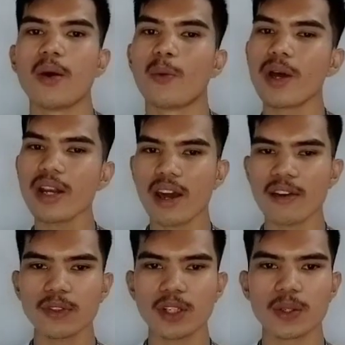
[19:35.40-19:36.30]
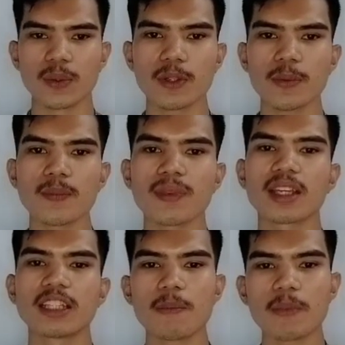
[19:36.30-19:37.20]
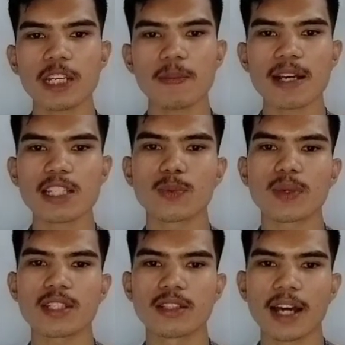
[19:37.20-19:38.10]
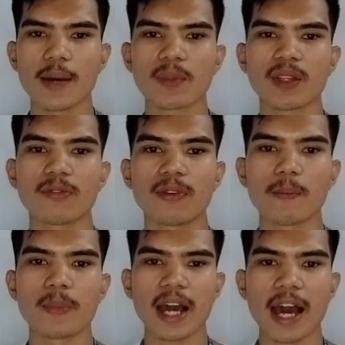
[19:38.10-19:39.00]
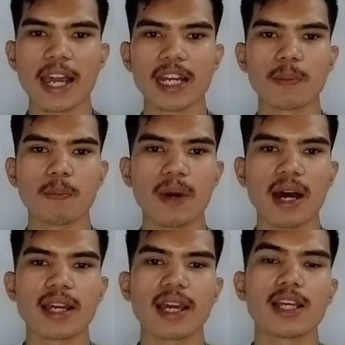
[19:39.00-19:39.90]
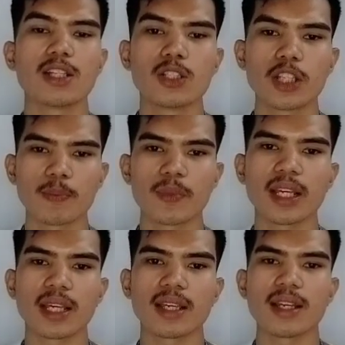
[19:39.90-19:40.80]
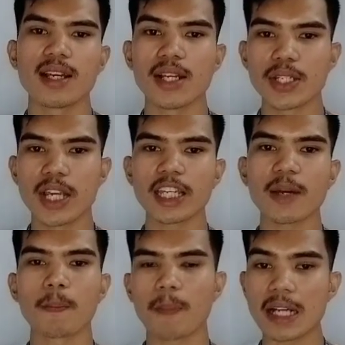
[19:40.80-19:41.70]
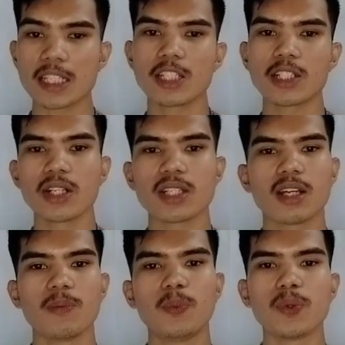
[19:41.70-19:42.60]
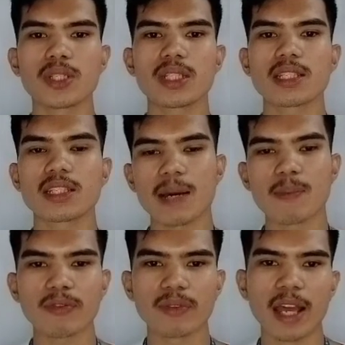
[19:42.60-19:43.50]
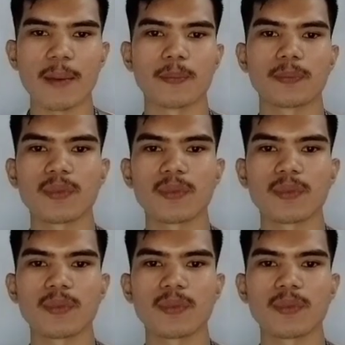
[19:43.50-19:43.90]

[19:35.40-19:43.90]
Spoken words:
One afternoon, the minibus was dumped from behind by a jeepney, shaking passengers and bruising some of them.